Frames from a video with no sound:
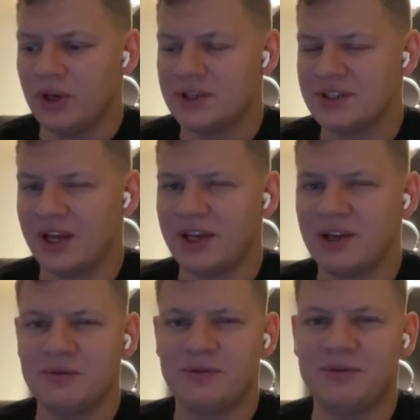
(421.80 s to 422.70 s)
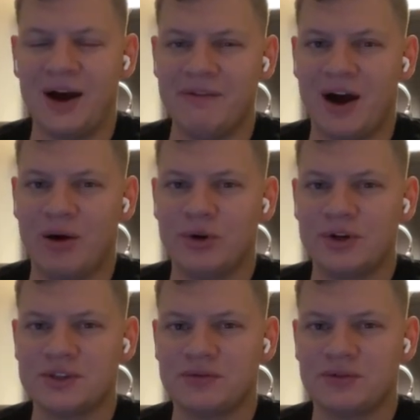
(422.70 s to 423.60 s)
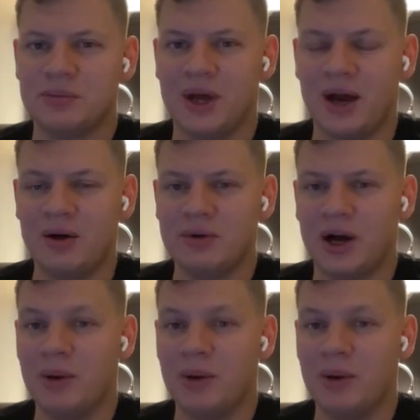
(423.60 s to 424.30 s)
it's like in five hours from now.